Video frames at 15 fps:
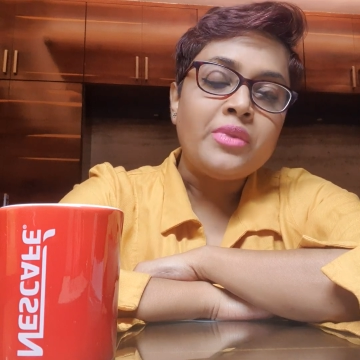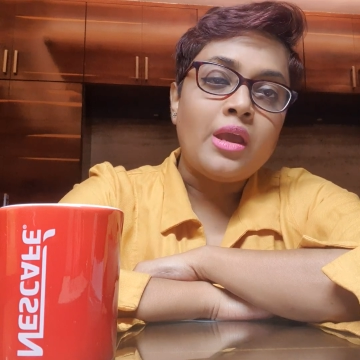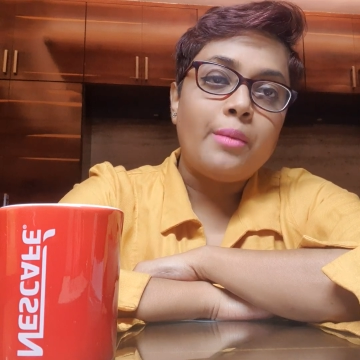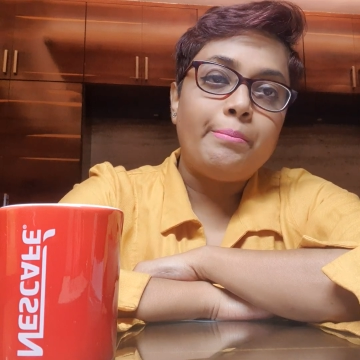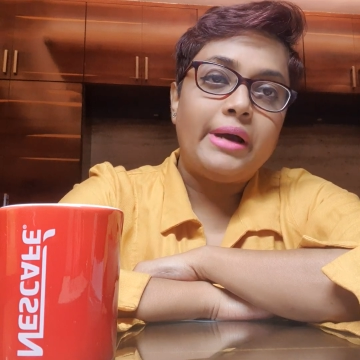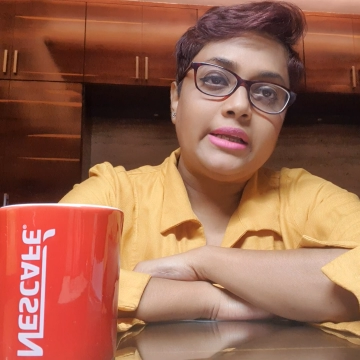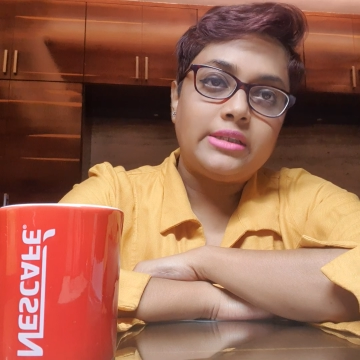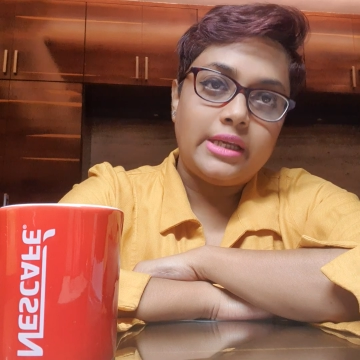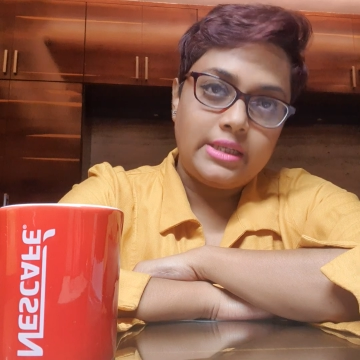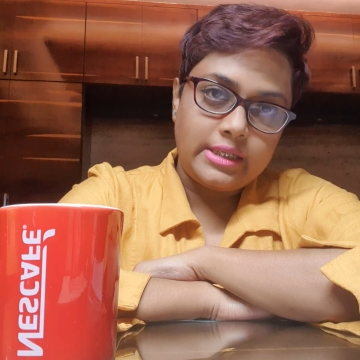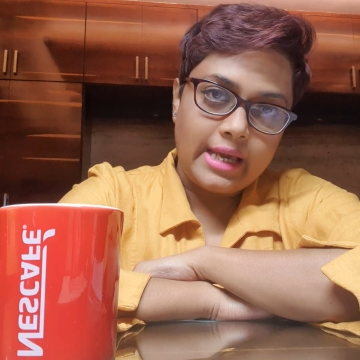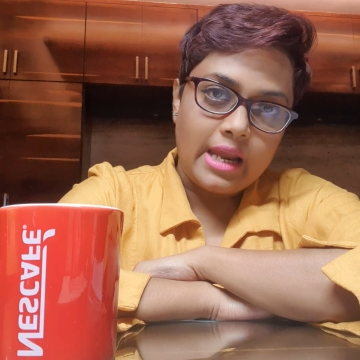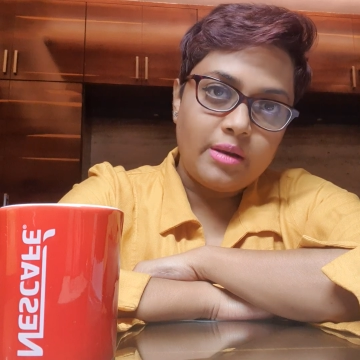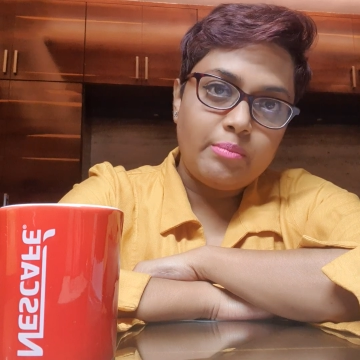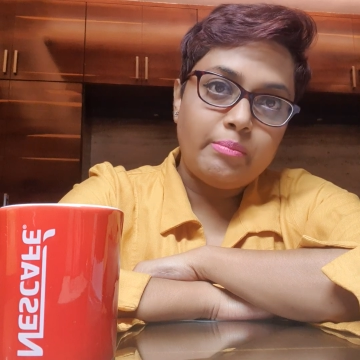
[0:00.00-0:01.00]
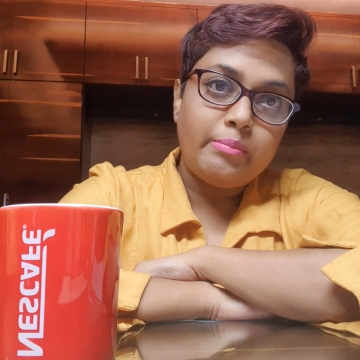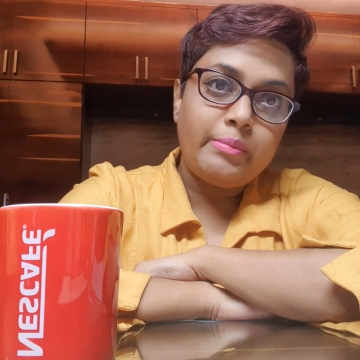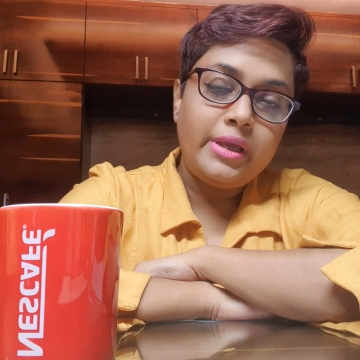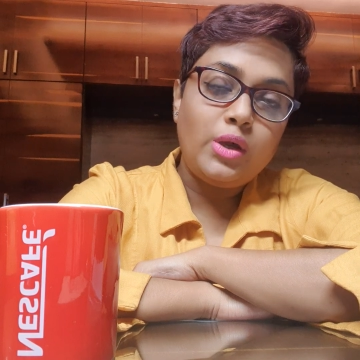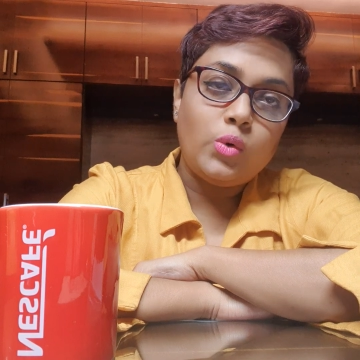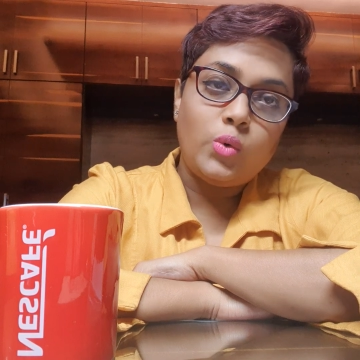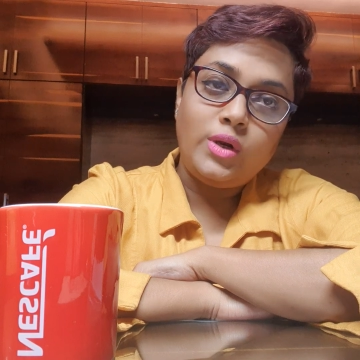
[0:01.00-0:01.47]
but it can
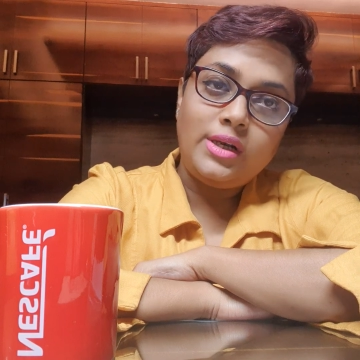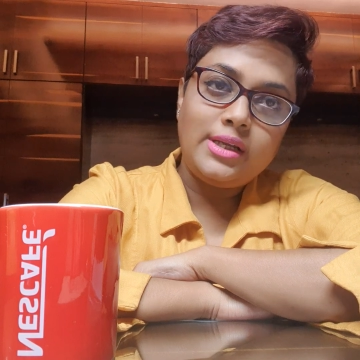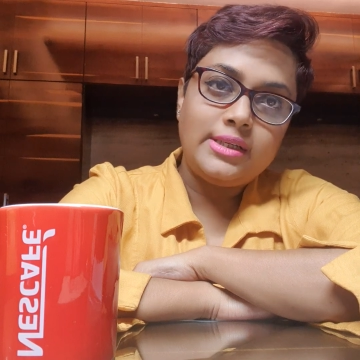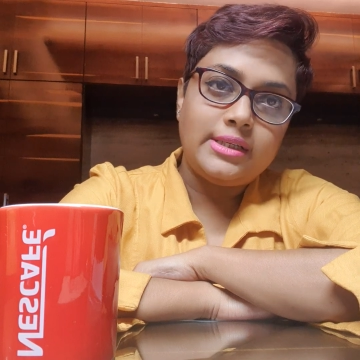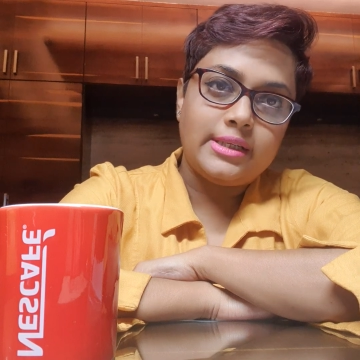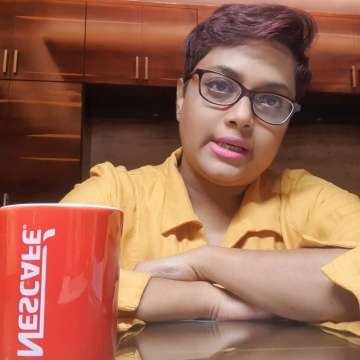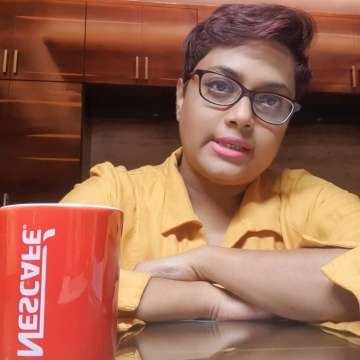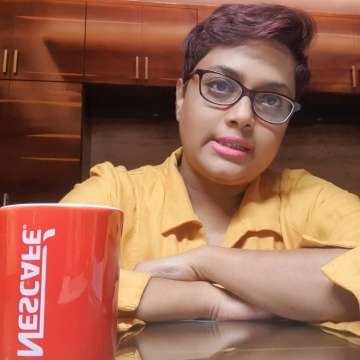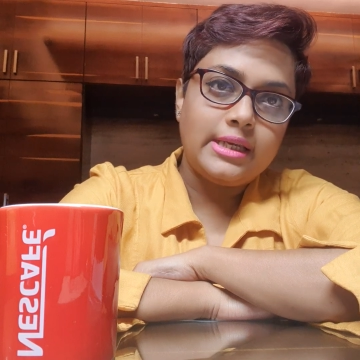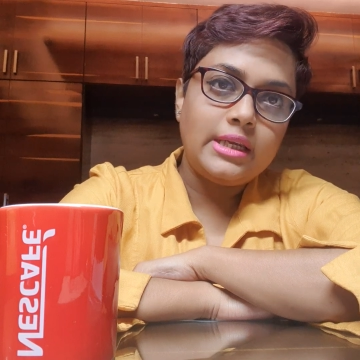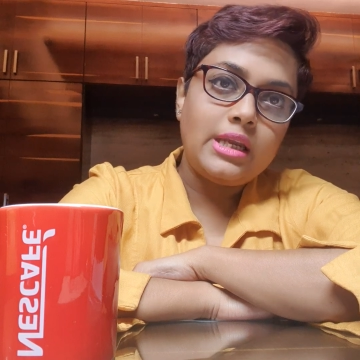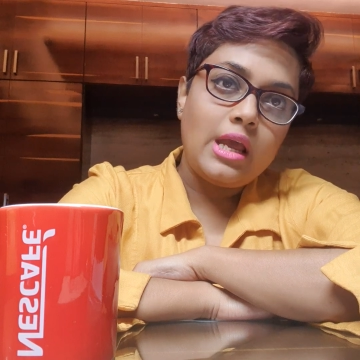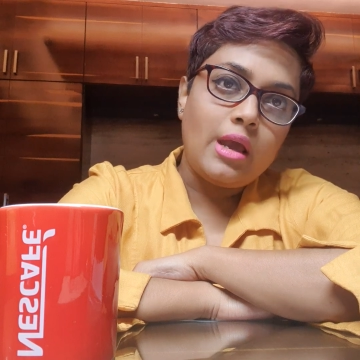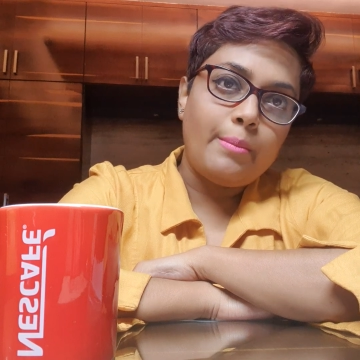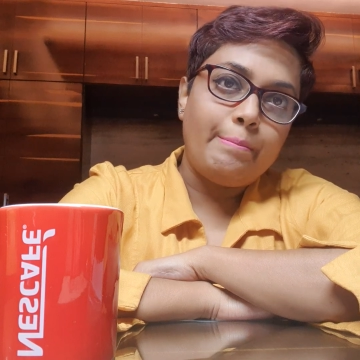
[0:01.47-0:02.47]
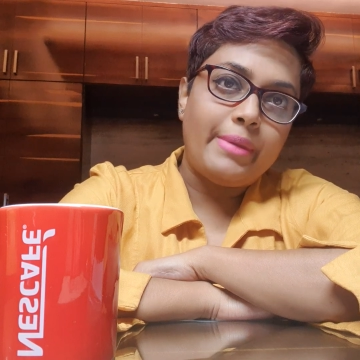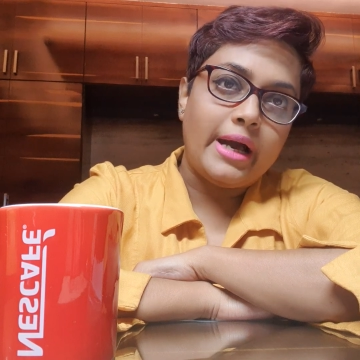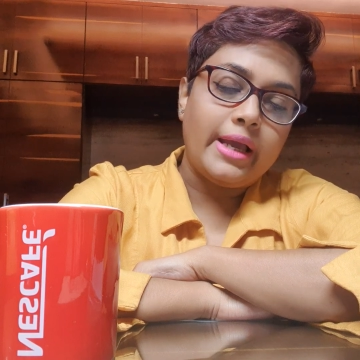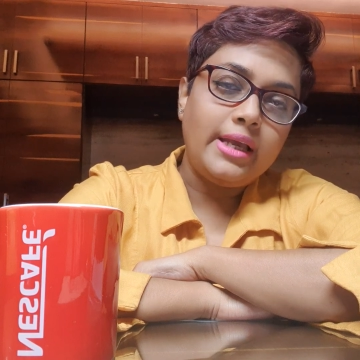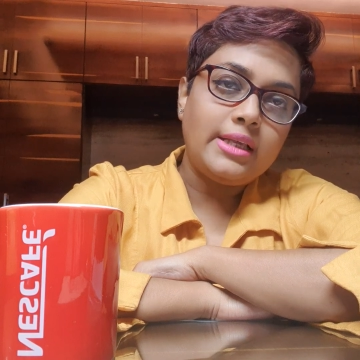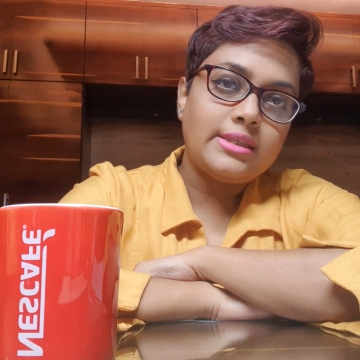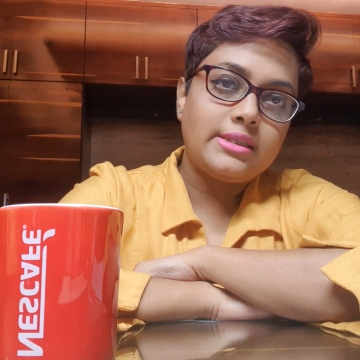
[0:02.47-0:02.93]
be only detected
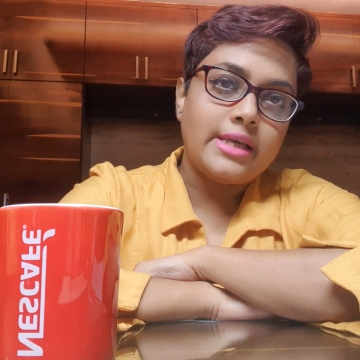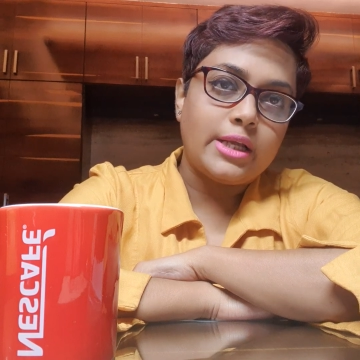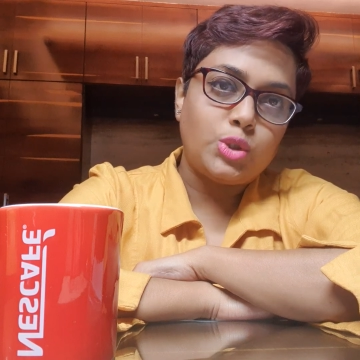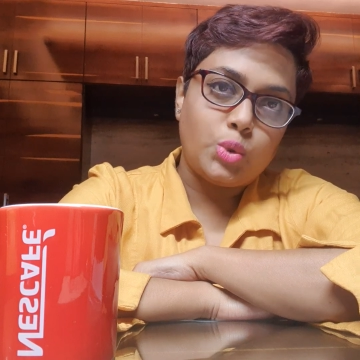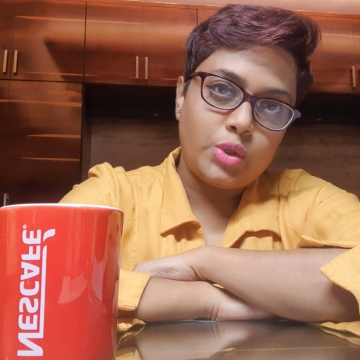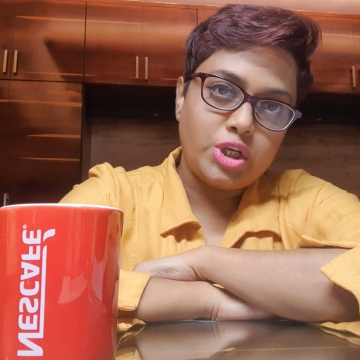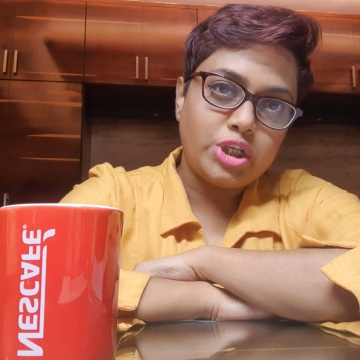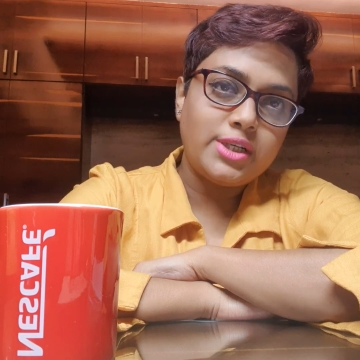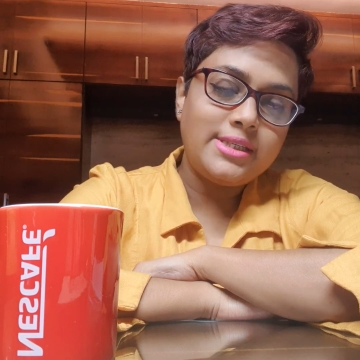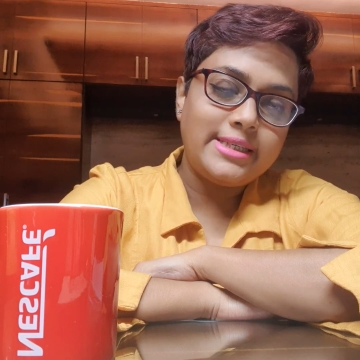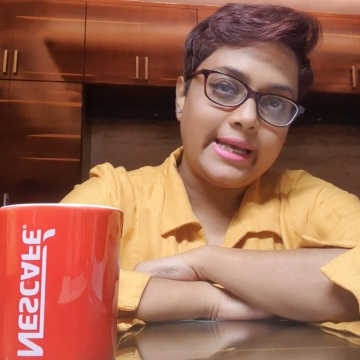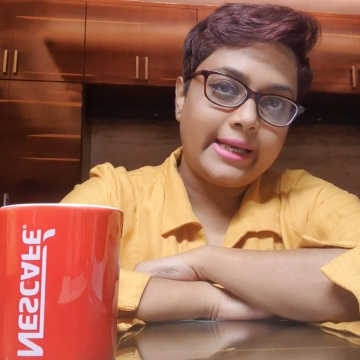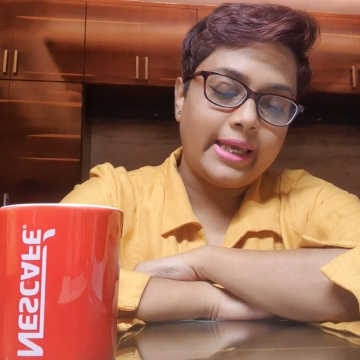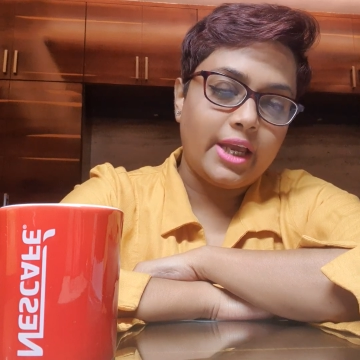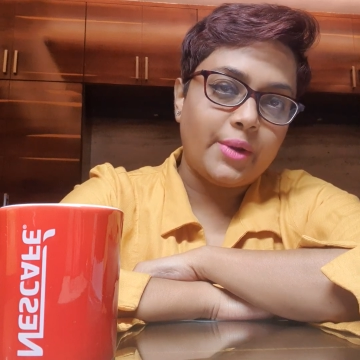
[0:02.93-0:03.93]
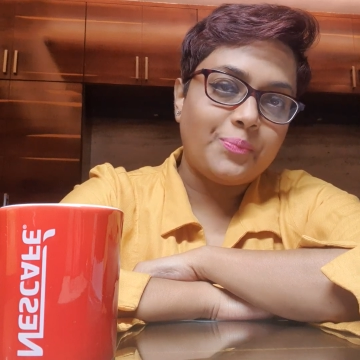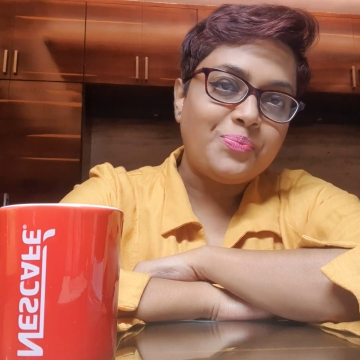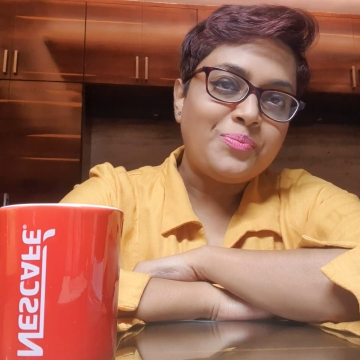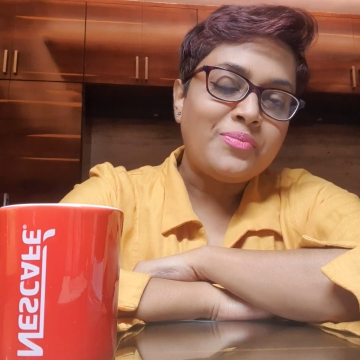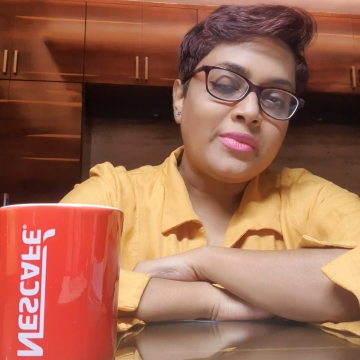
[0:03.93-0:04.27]
by saturation checking.